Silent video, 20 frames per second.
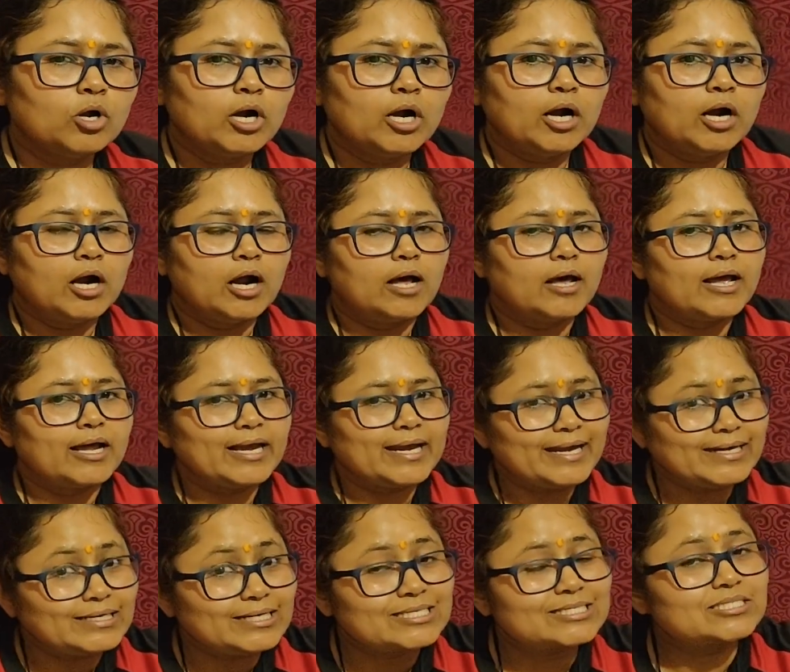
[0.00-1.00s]
it is
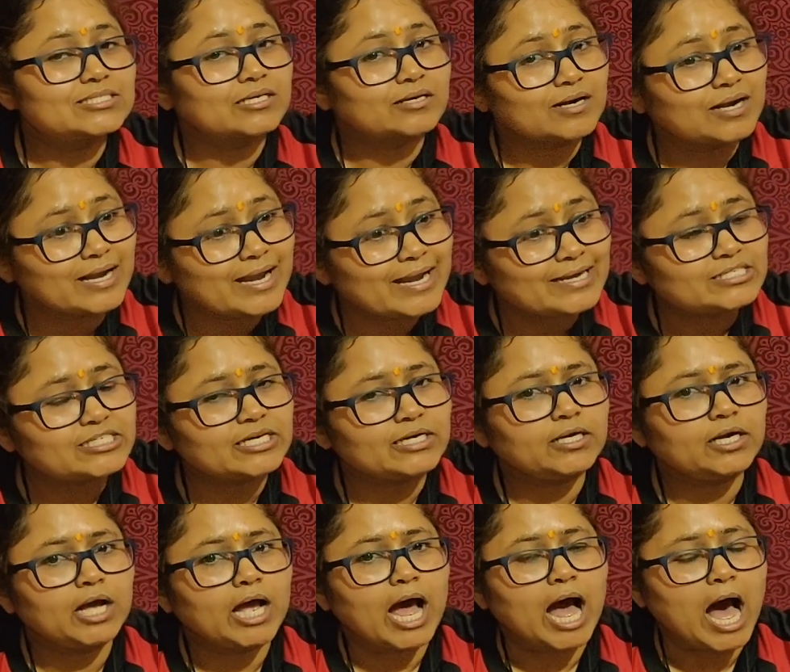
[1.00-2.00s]
related
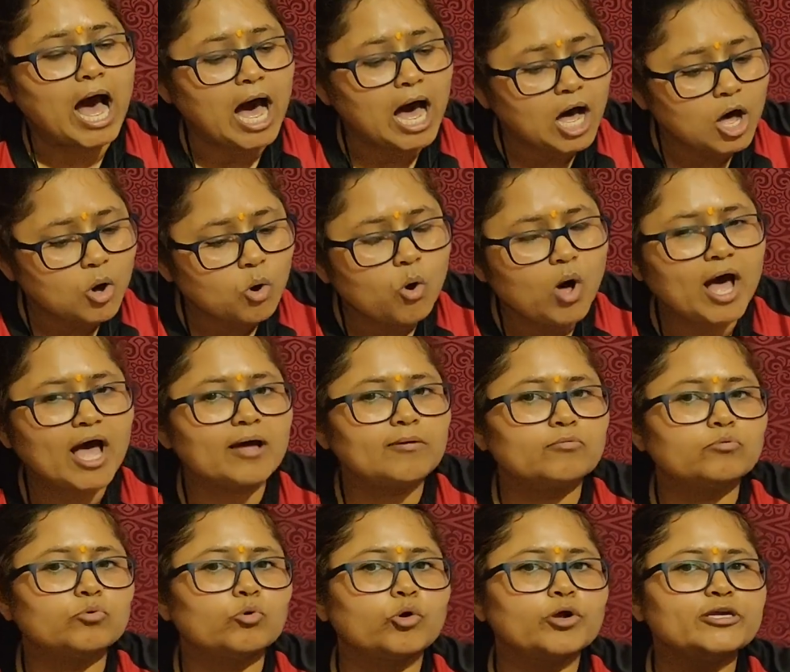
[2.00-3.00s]
how I am going
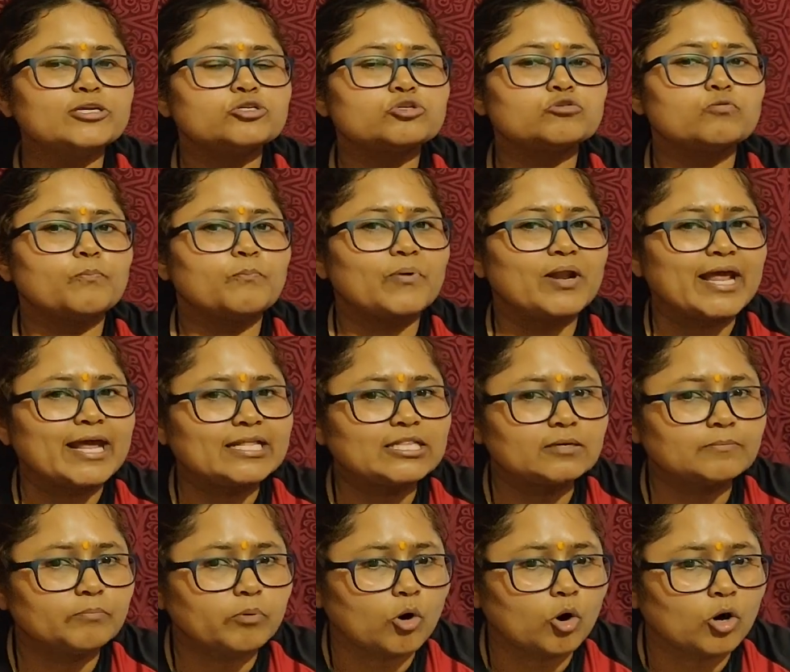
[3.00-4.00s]
to play the ball.
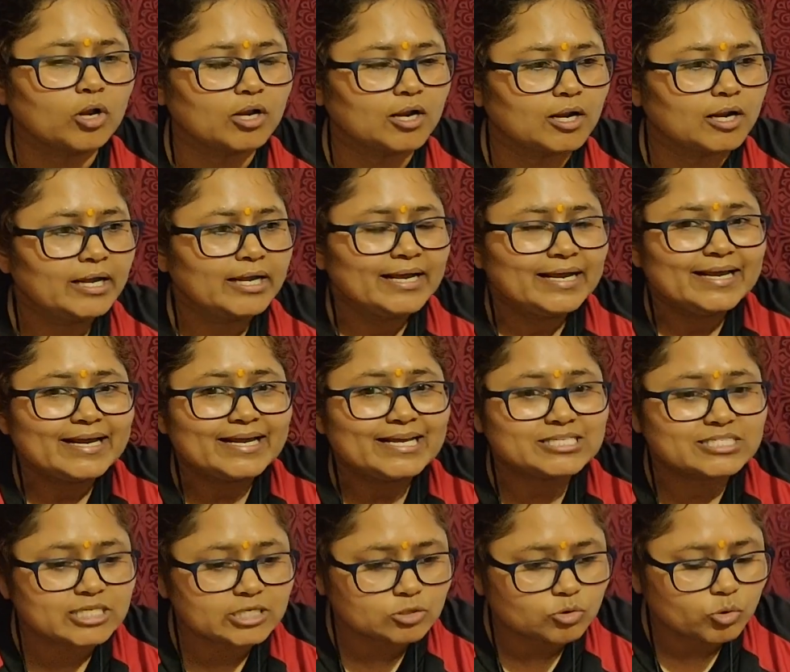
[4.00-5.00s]
Is it going
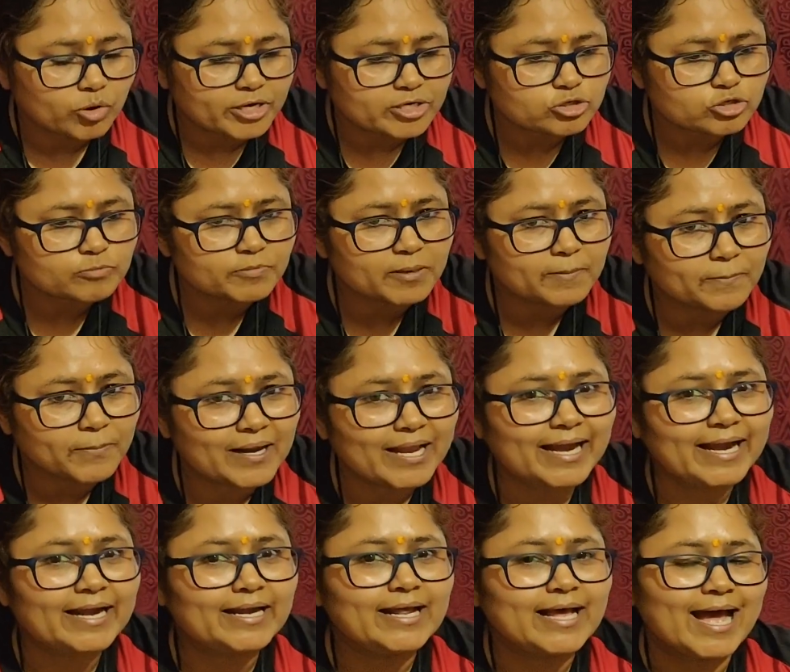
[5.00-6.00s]
to be played as
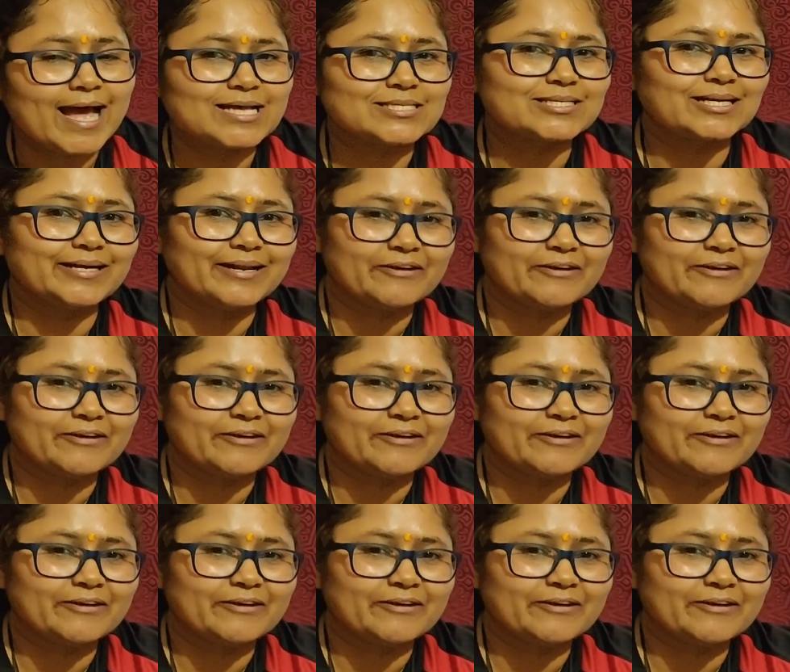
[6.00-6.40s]
a defensive